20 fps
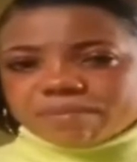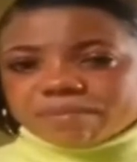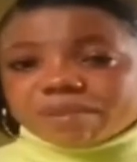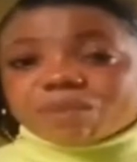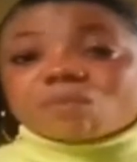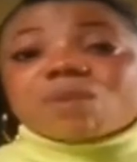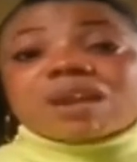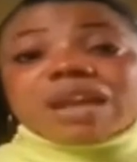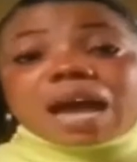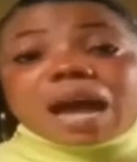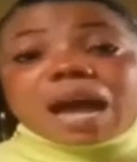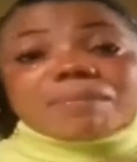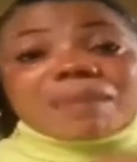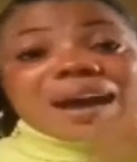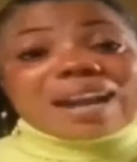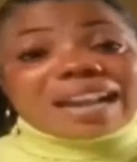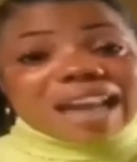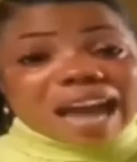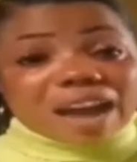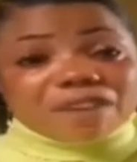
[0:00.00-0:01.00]
When I'm
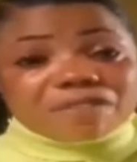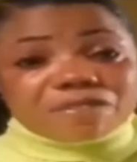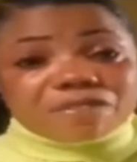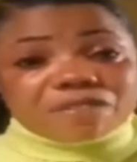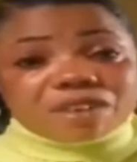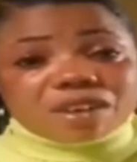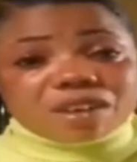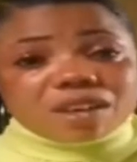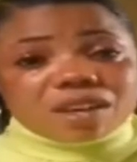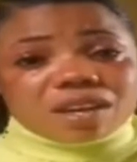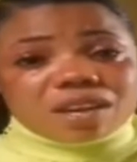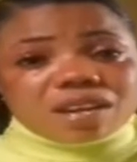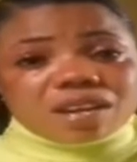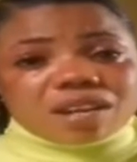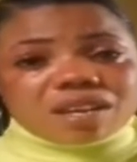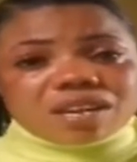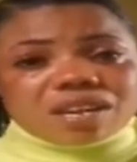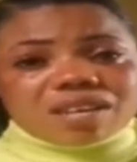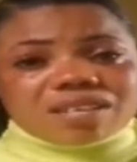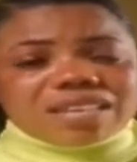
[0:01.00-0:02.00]
alive,
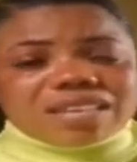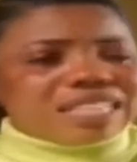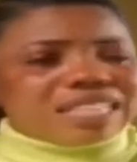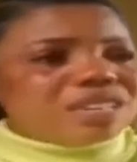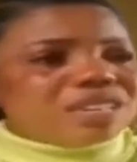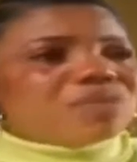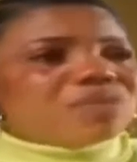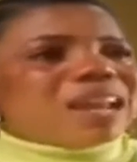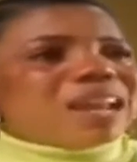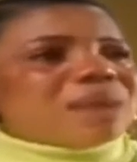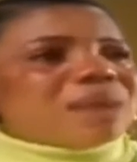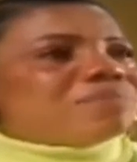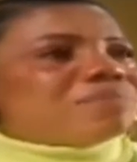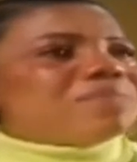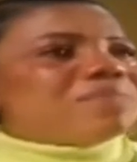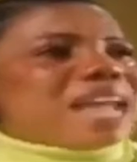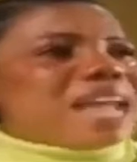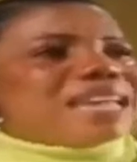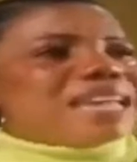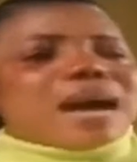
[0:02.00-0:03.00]
that when I'm
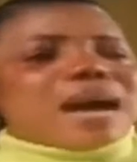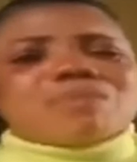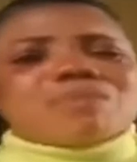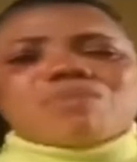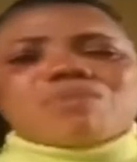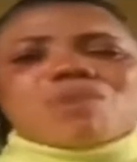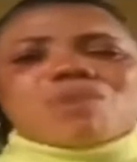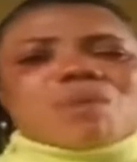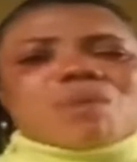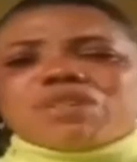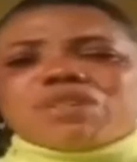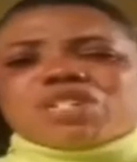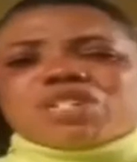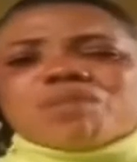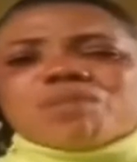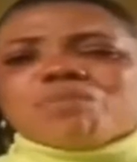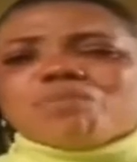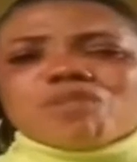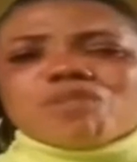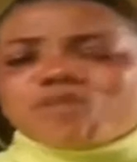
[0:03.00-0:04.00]
dead, I'm rubbish,
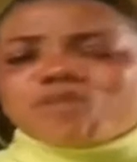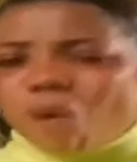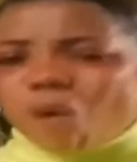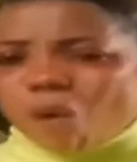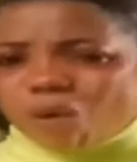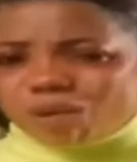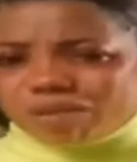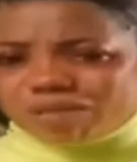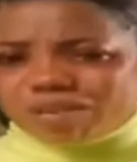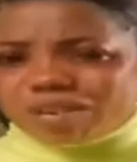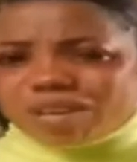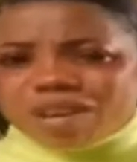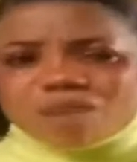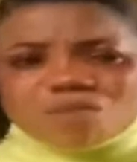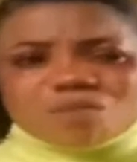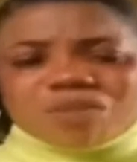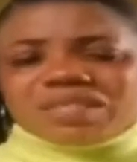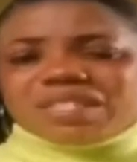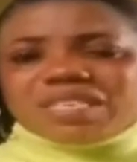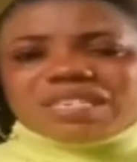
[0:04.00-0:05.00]
he move on
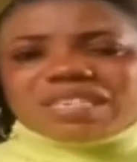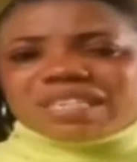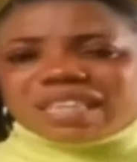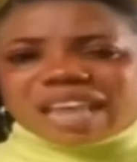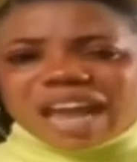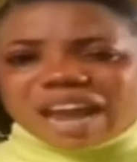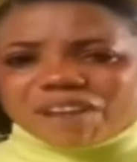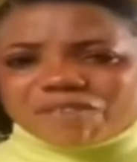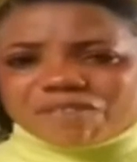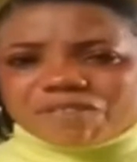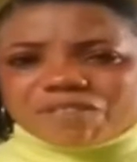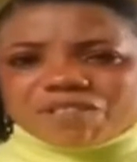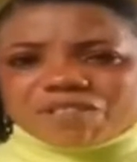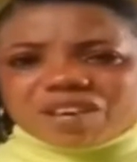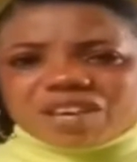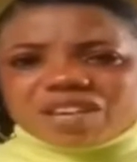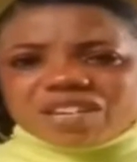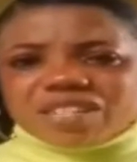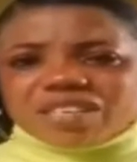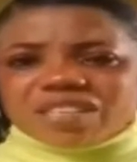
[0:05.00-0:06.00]
with his life.
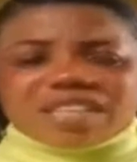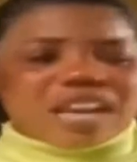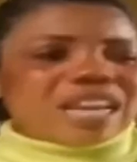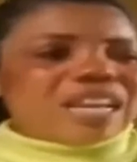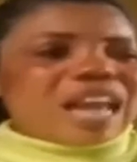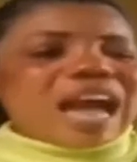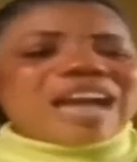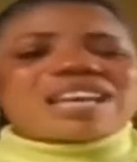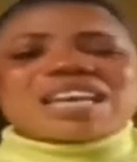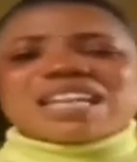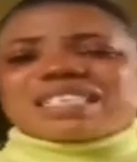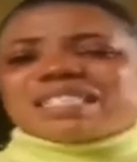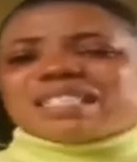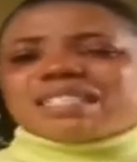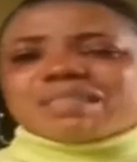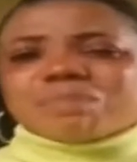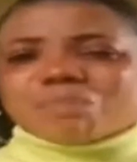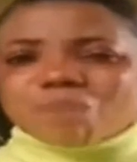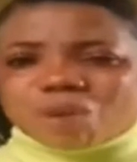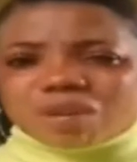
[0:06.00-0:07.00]
Then highest
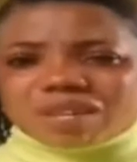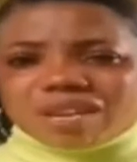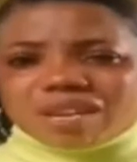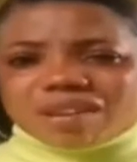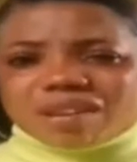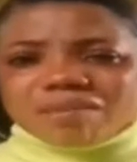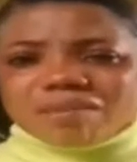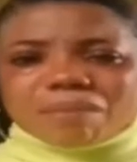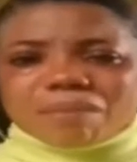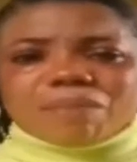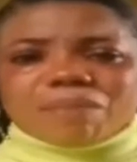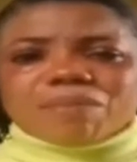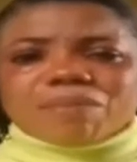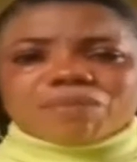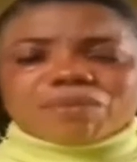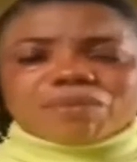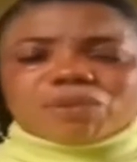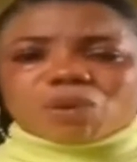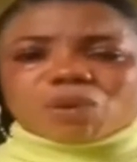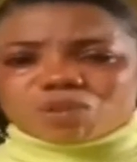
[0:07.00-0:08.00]
is money. My
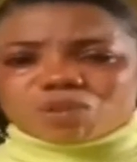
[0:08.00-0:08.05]
people don't